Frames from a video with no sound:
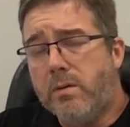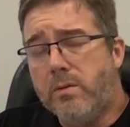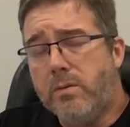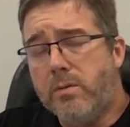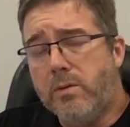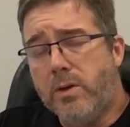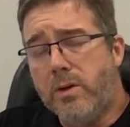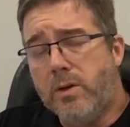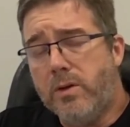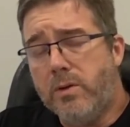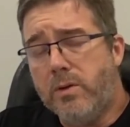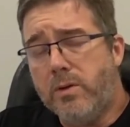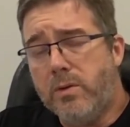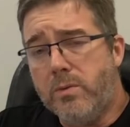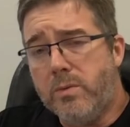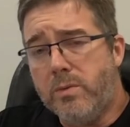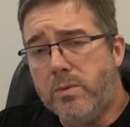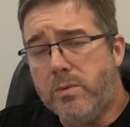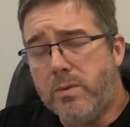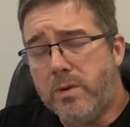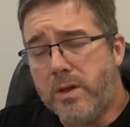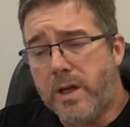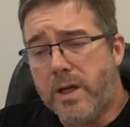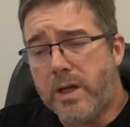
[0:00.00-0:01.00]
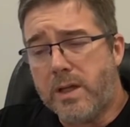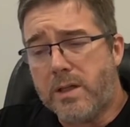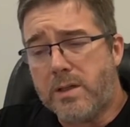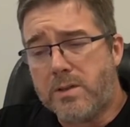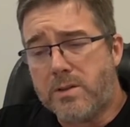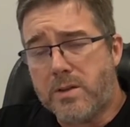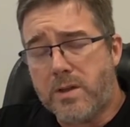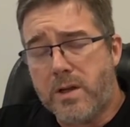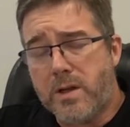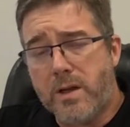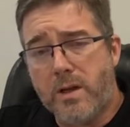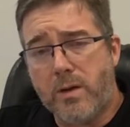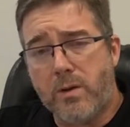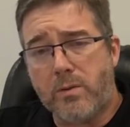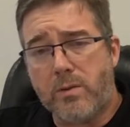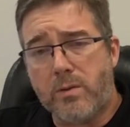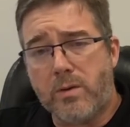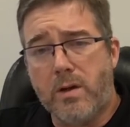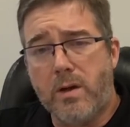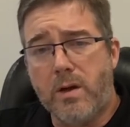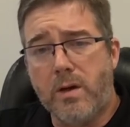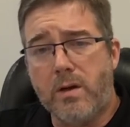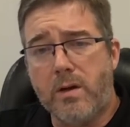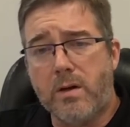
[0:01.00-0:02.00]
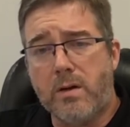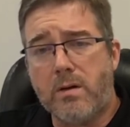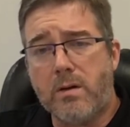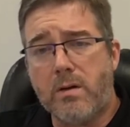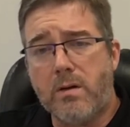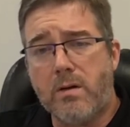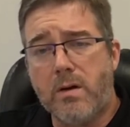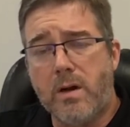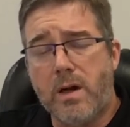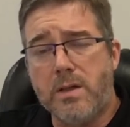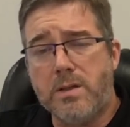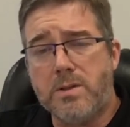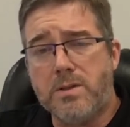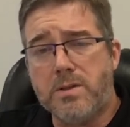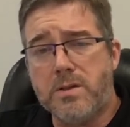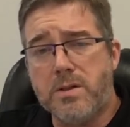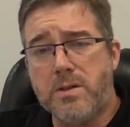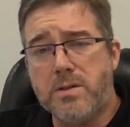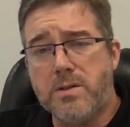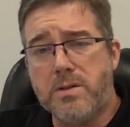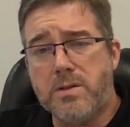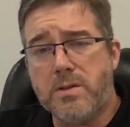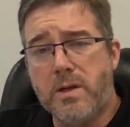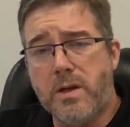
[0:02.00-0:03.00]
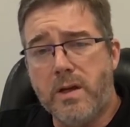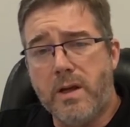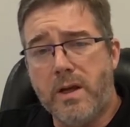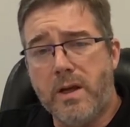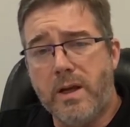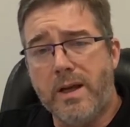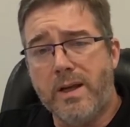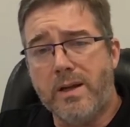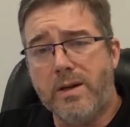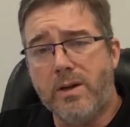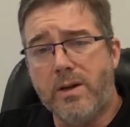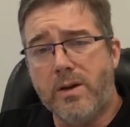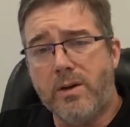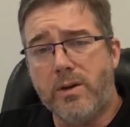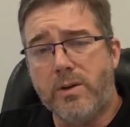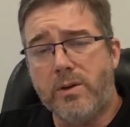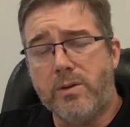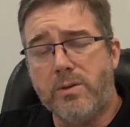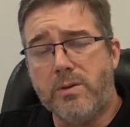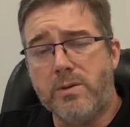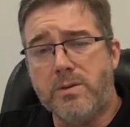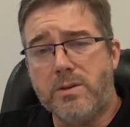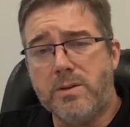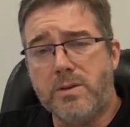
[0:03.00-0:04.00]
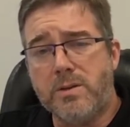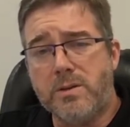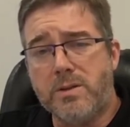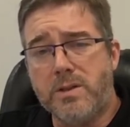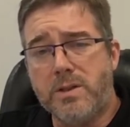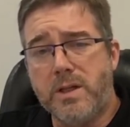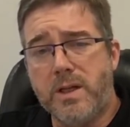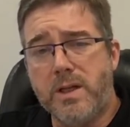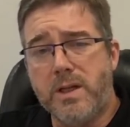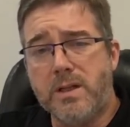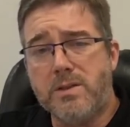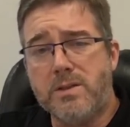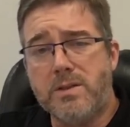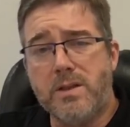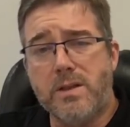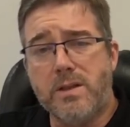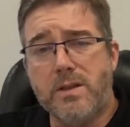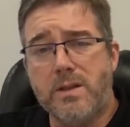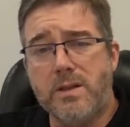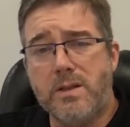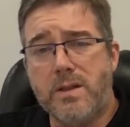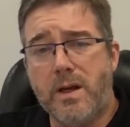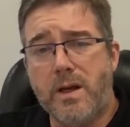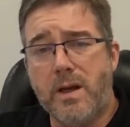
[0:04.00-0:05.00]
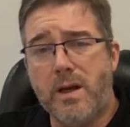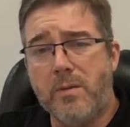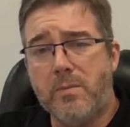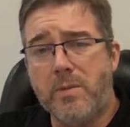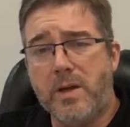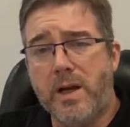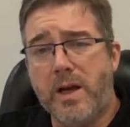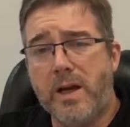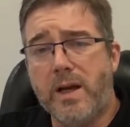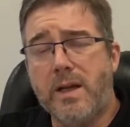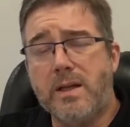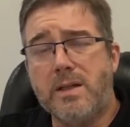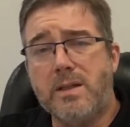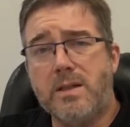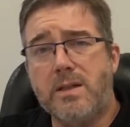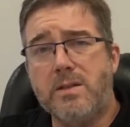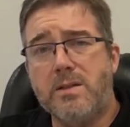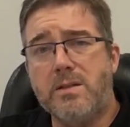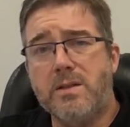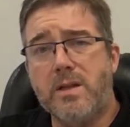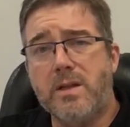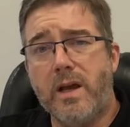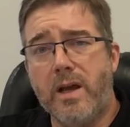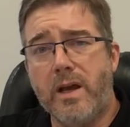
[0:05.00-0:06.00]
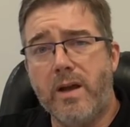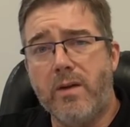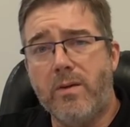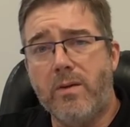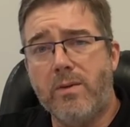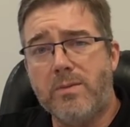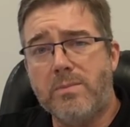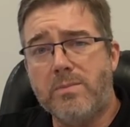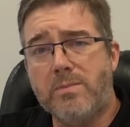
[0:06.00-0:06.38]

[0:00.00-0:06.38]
new next healthcare crisis and others suggest that the time to act is now.